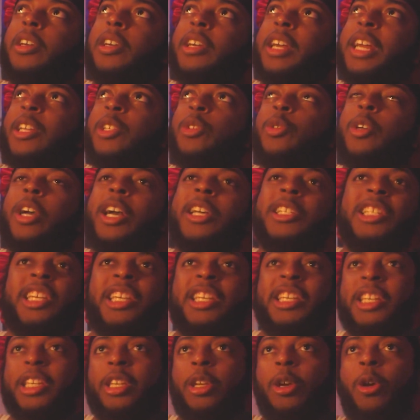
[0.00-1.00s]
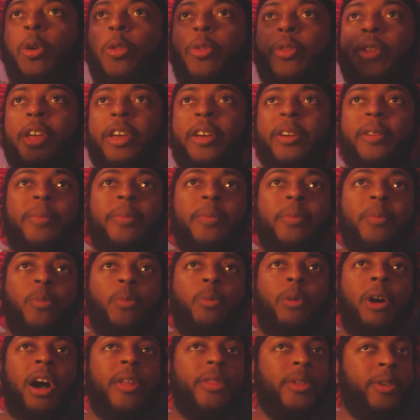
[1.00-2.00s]
and tries to kill them
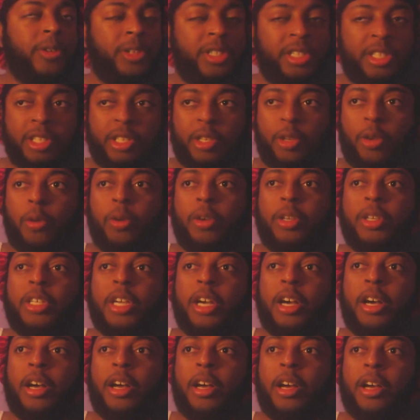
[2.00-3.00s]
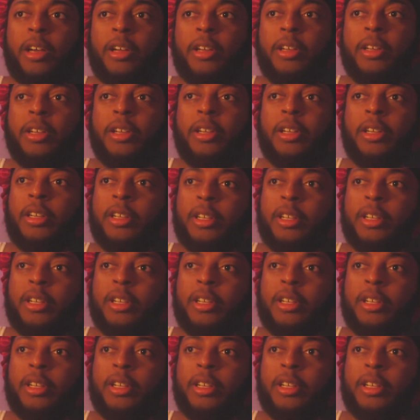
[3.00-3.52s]
while they're still young.